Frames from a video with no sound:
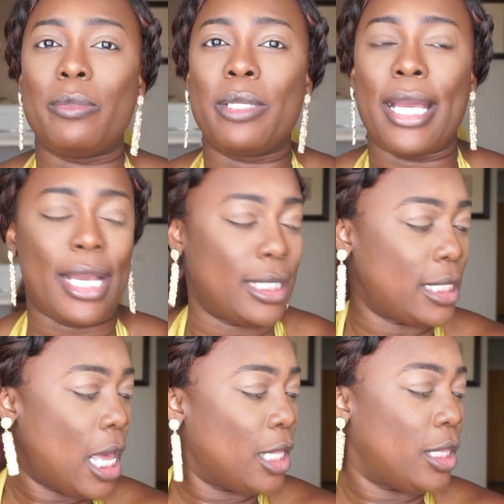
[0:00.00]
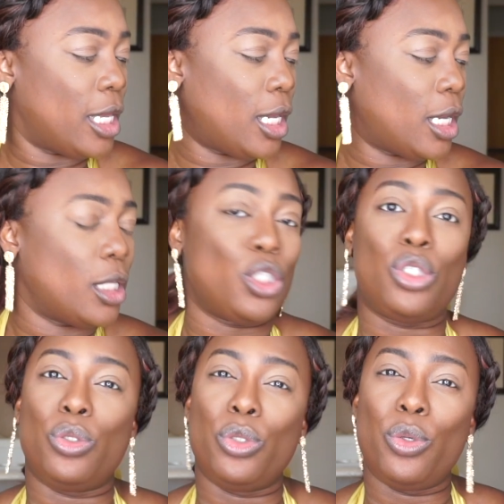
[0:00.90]
Place, the
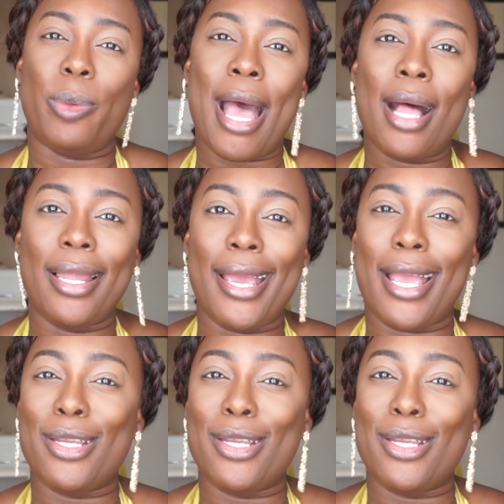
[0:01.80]
Zulu palette.